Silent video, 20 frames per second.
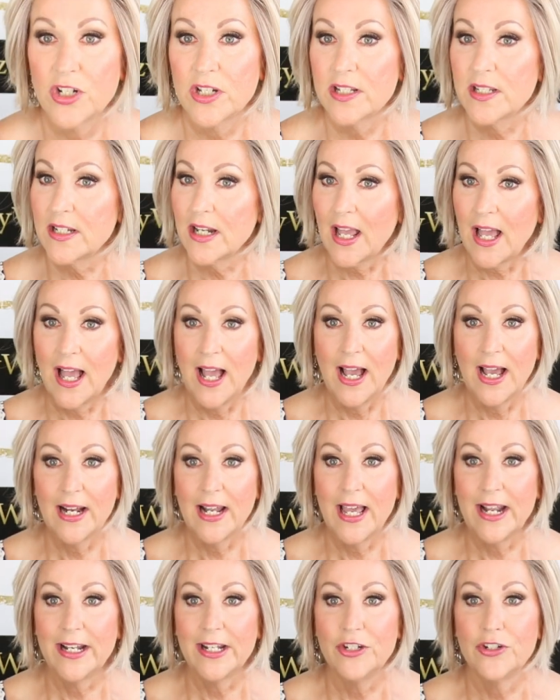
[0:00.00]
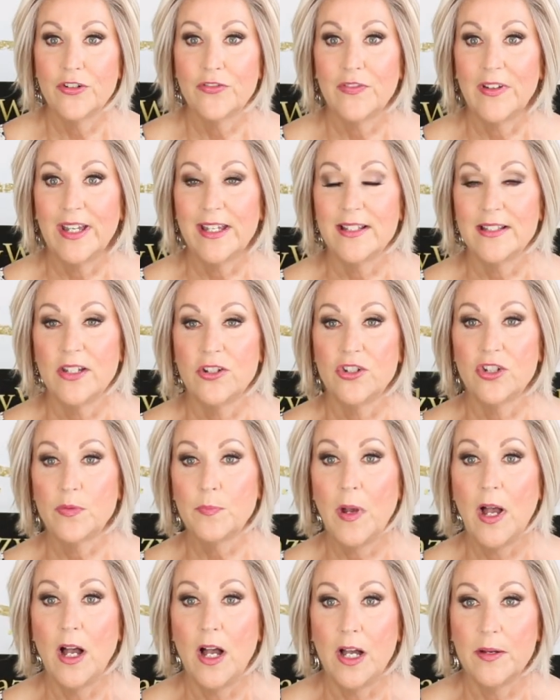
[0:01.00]
just highlighting your face. It
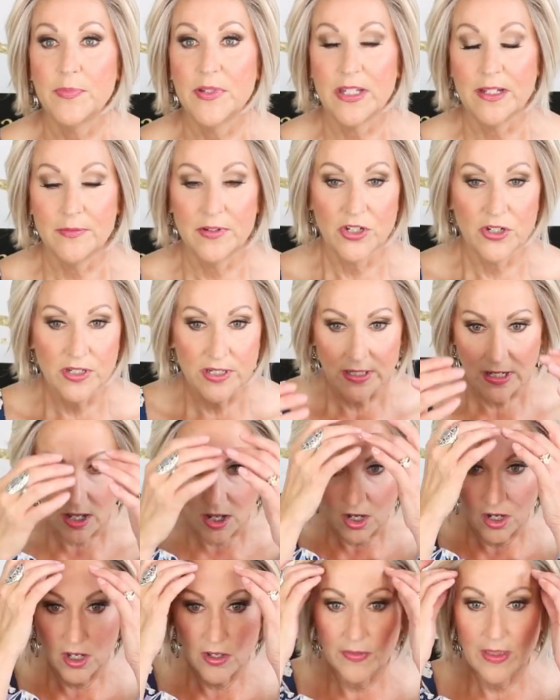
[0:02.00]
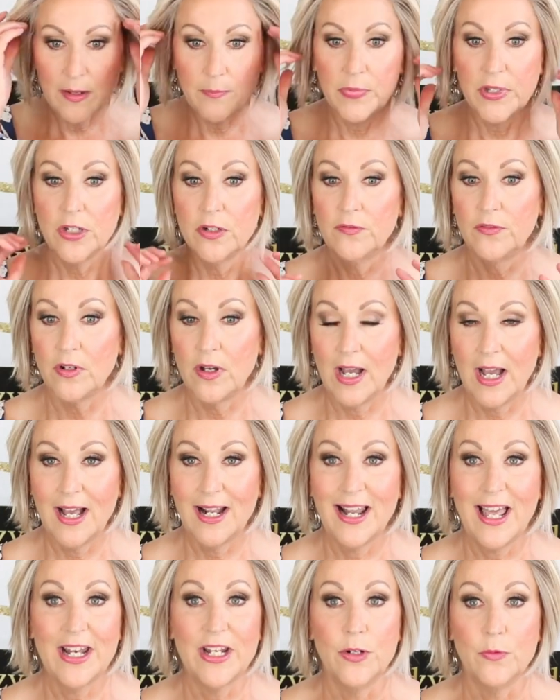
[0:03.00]
just pops. It just, all that beautiful
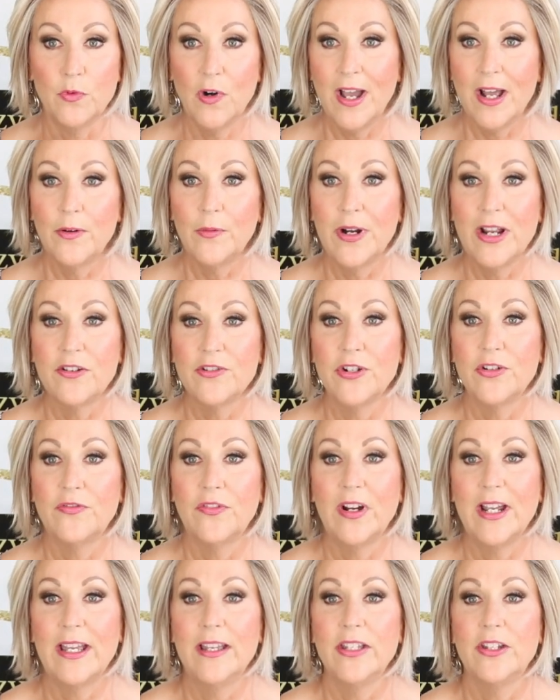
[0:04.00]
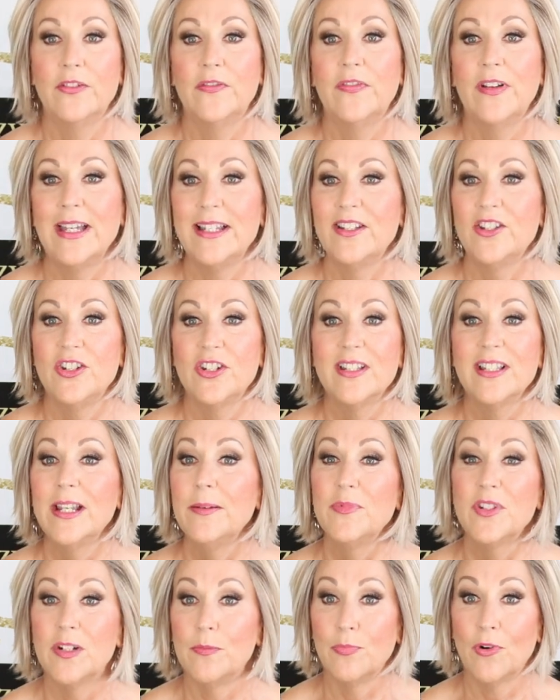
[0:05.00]
highlighting right around your, your face just
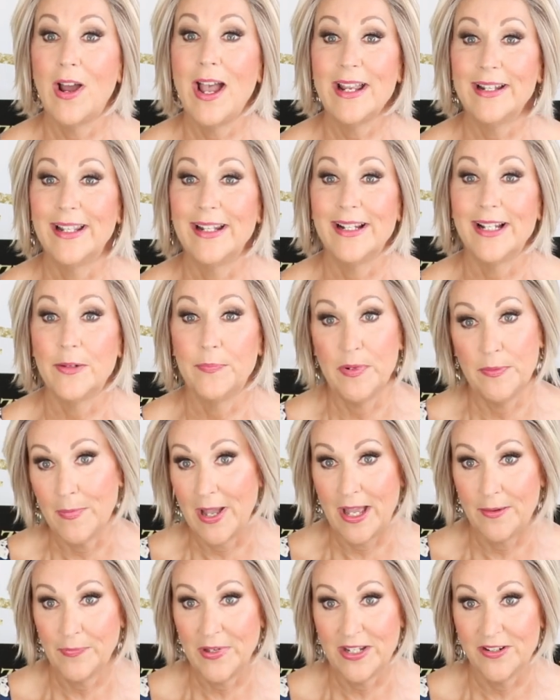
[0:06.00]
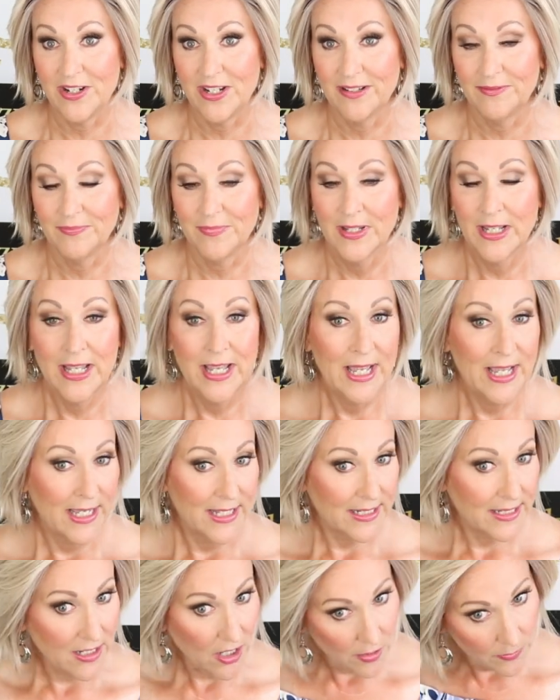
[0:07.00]
seems to brighten it up in my opinion.
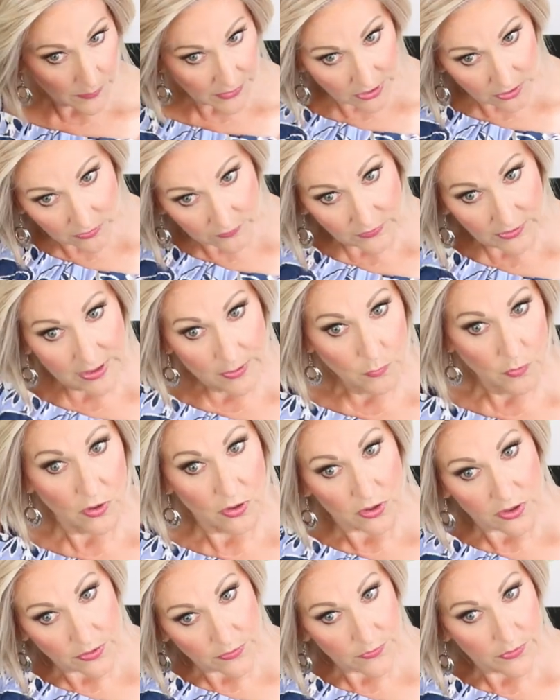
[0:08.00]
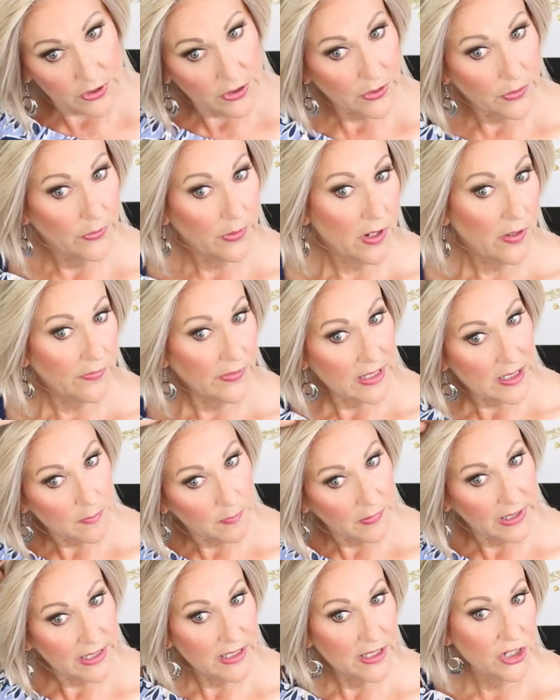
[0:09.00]
So beautifully worked through on these
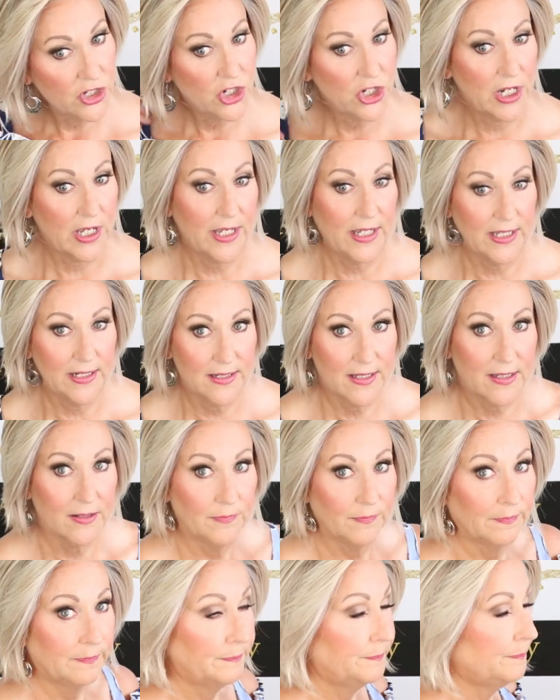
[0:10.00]
blended shades.